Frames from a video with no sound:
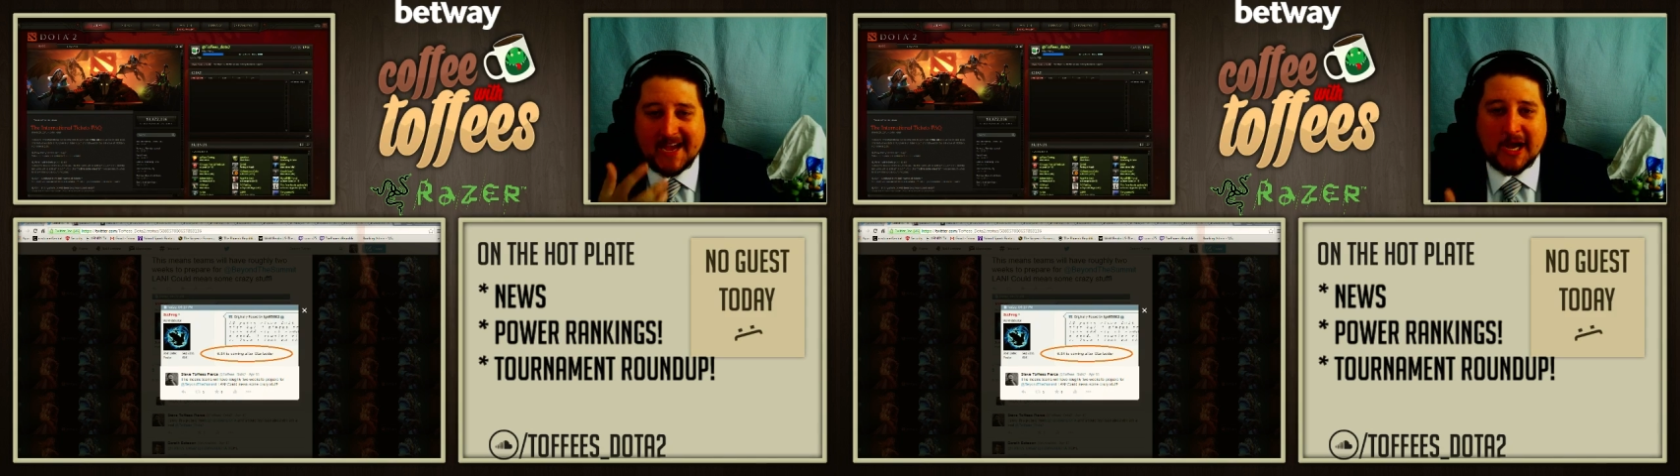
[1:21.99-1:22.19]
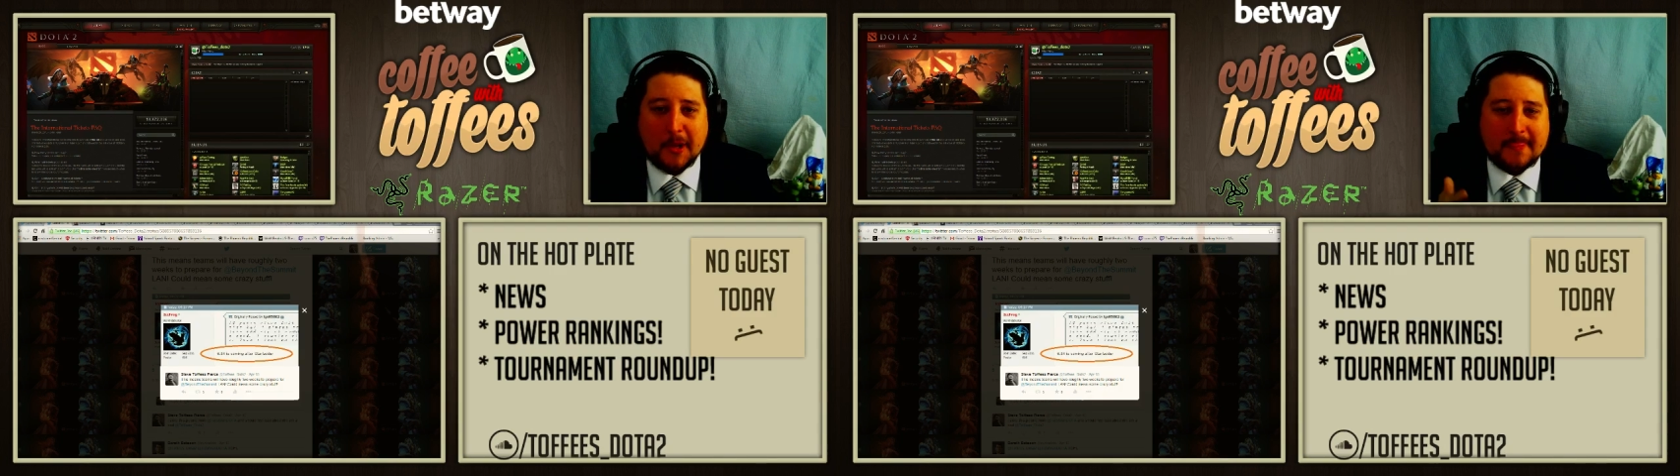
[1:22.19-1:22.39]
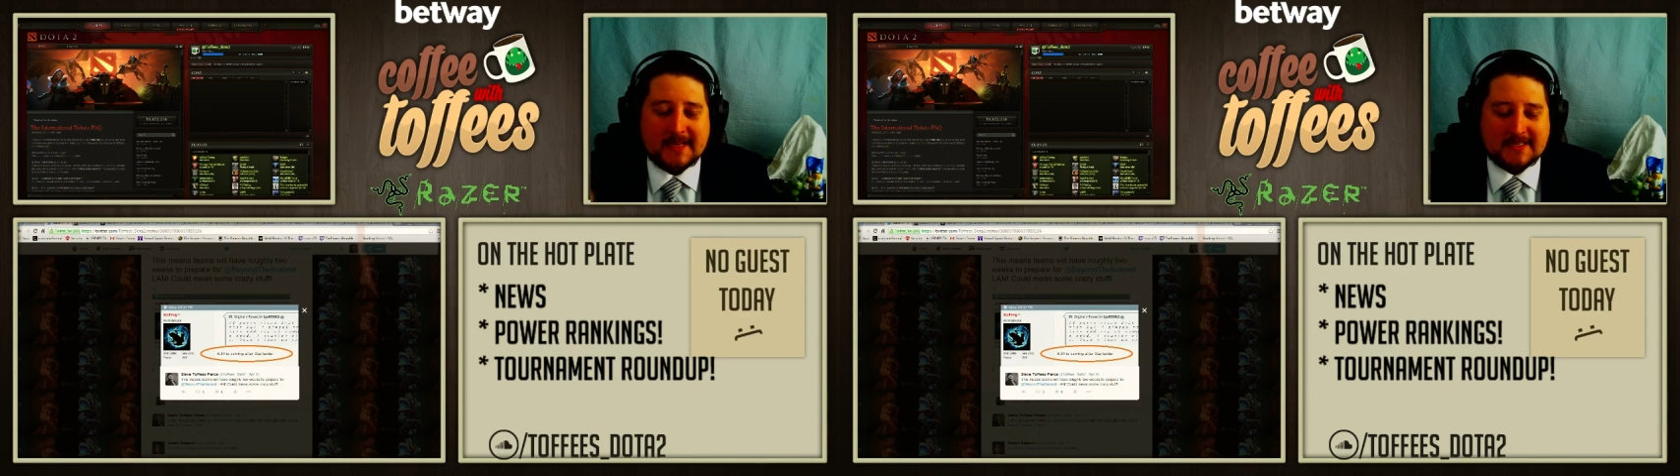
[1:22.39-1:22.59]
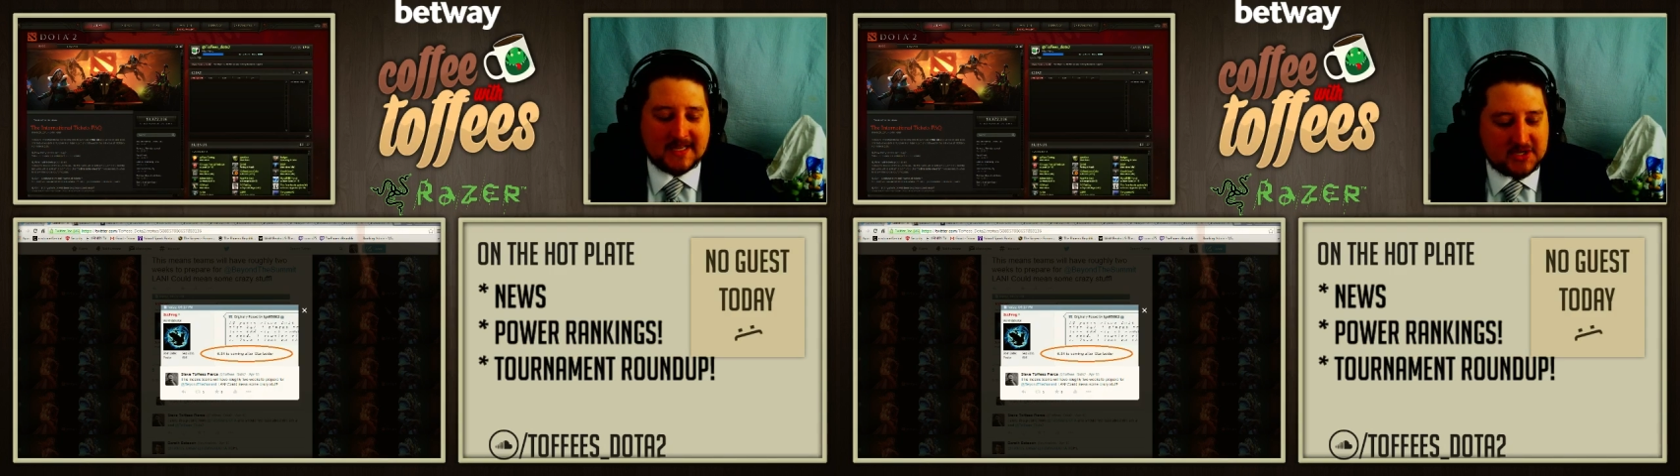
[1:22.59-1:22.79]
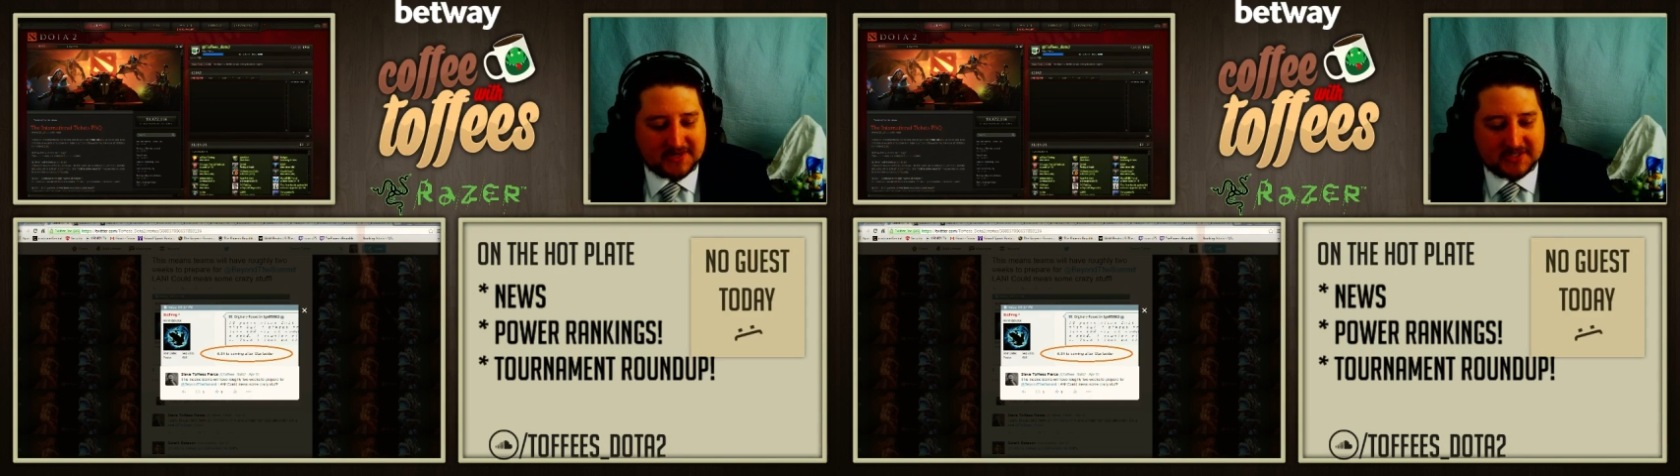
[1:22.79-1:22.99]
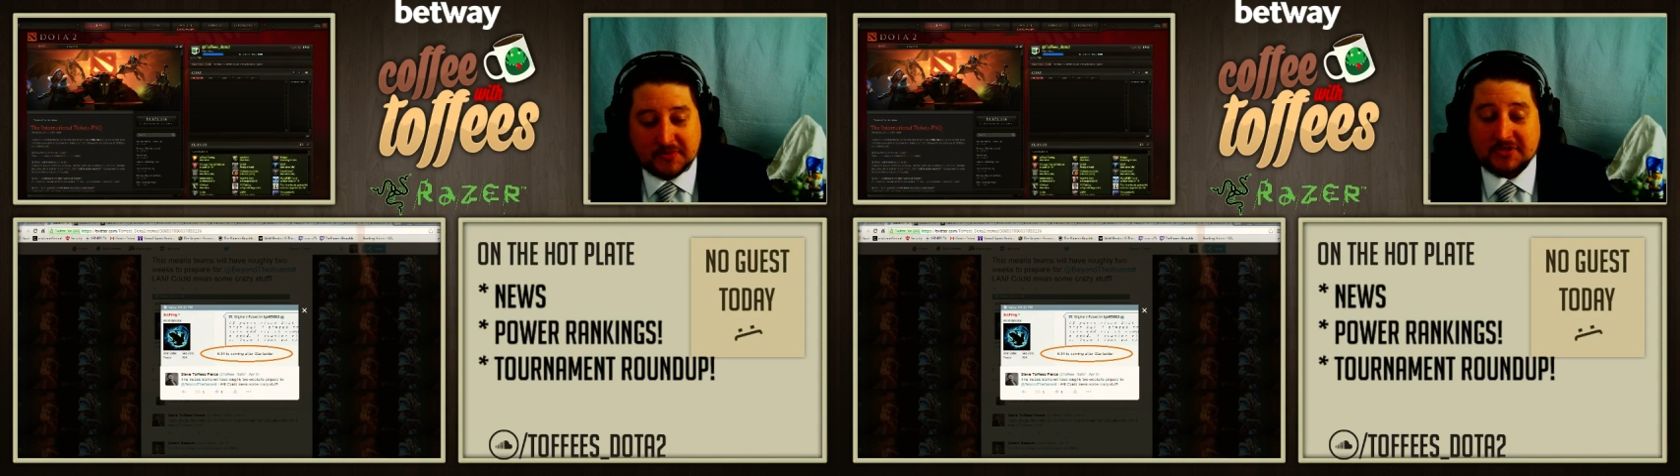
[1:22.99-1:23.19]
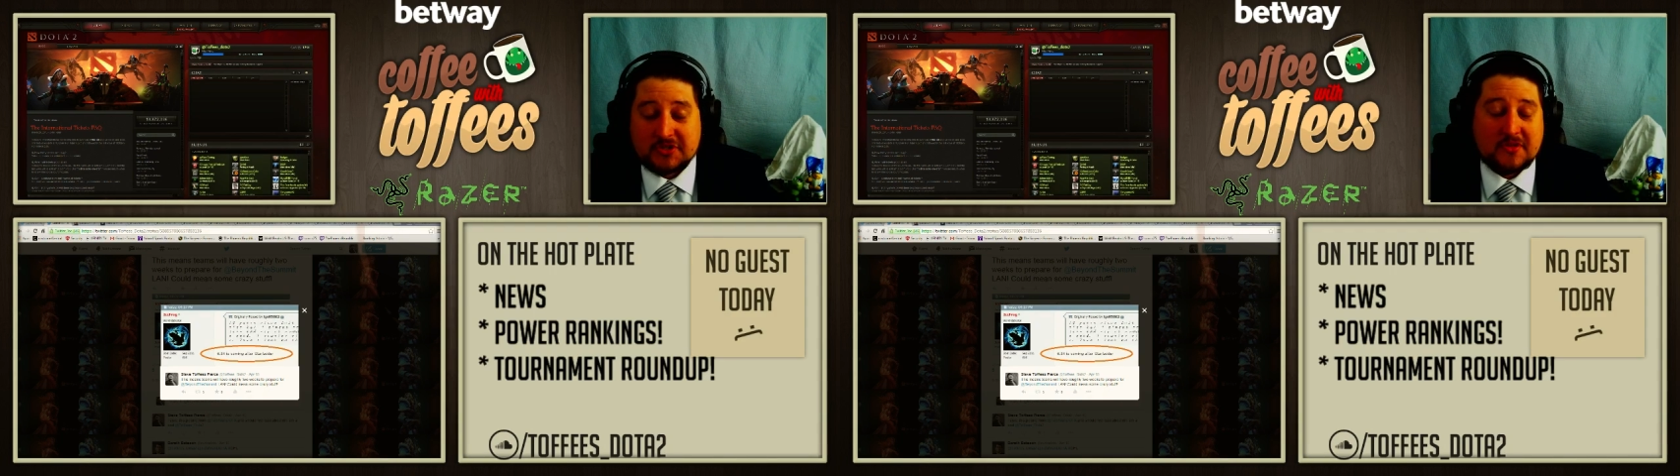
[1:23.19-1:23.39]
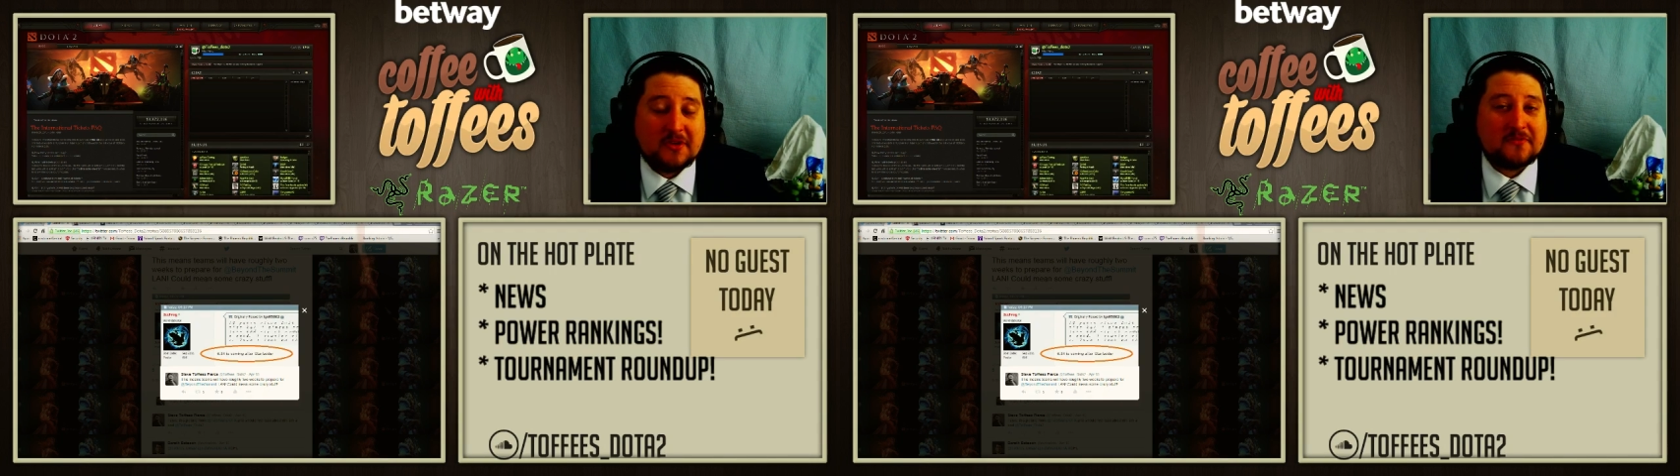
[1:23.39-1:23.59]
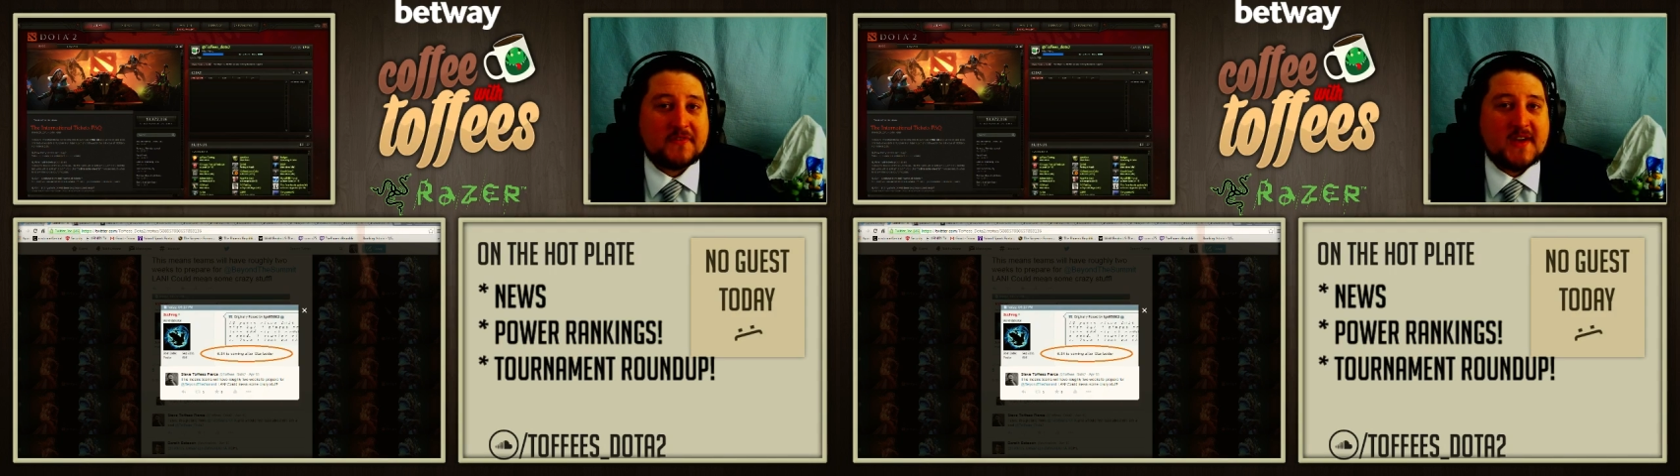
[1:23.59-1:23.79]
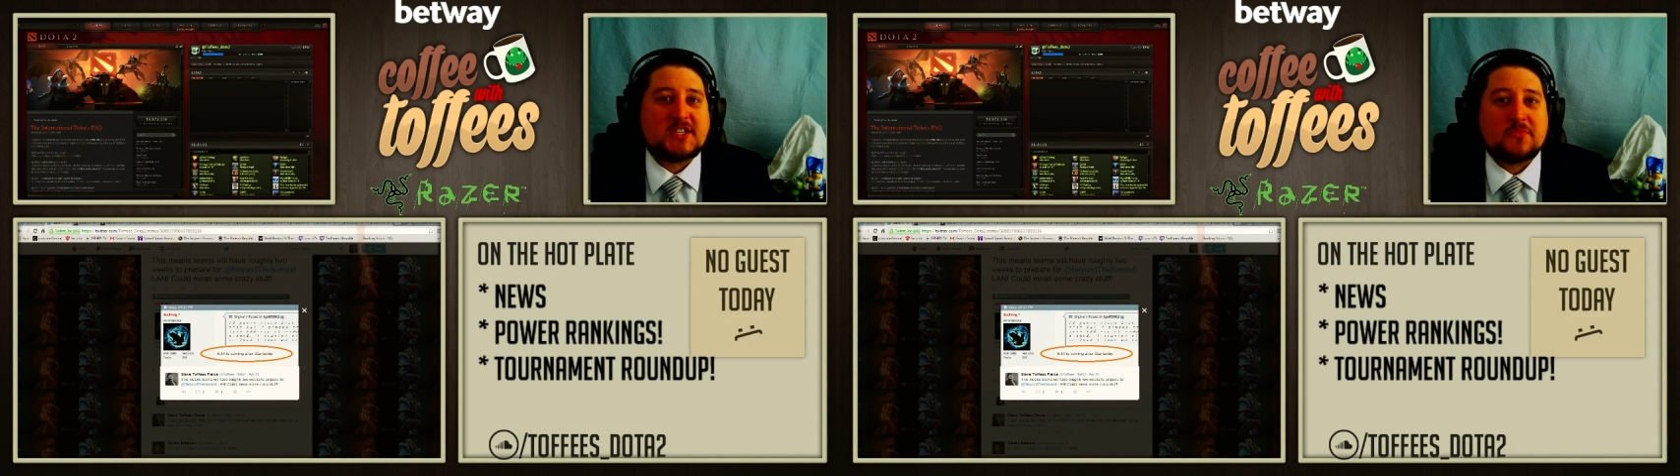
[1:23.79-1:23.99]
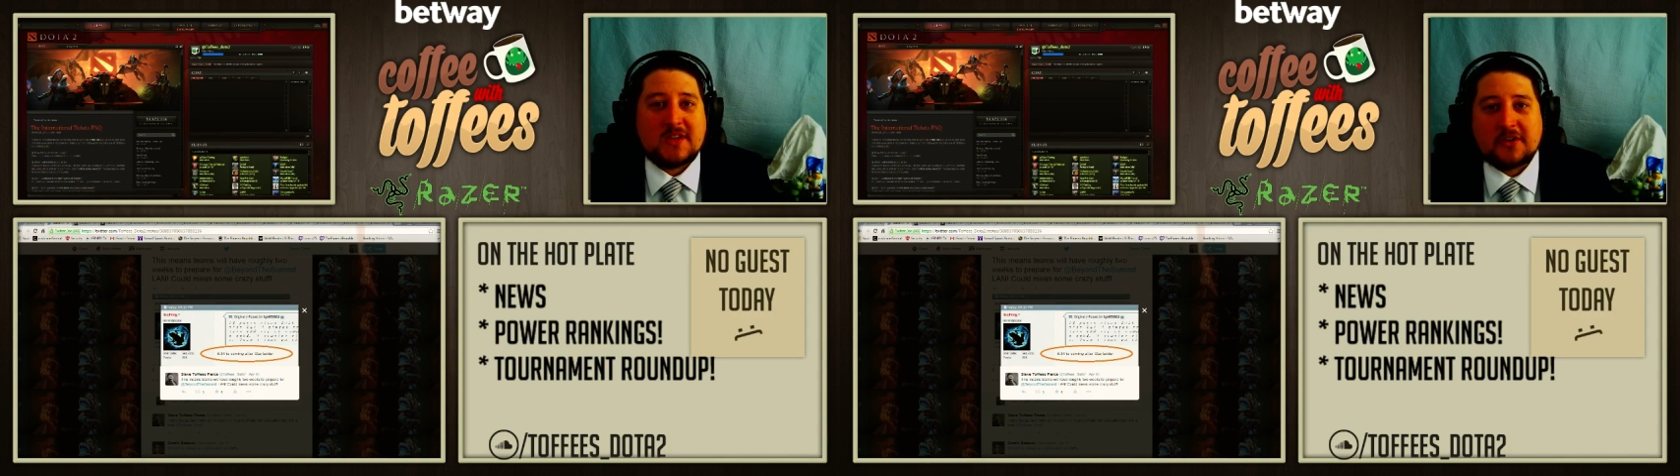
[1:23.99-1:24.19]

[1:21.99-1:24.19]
Now, that said, you want to support the show the old-fashioned way,